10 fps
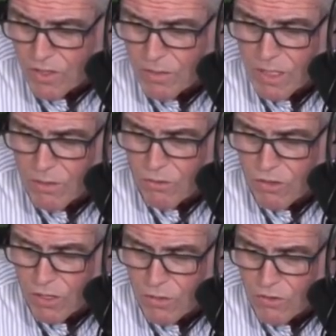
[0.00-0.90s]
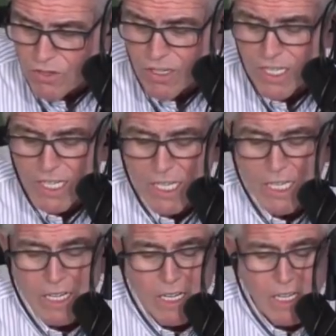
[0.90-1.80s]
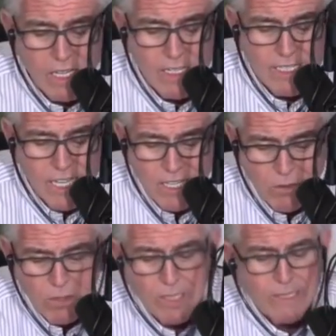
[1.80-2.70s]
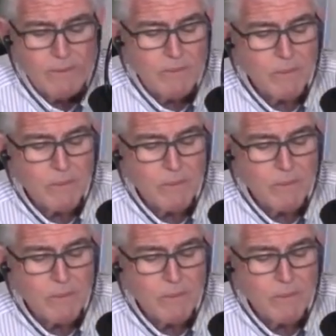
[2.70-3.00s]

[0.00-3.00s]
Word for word: There'll be a new show starting in uh, January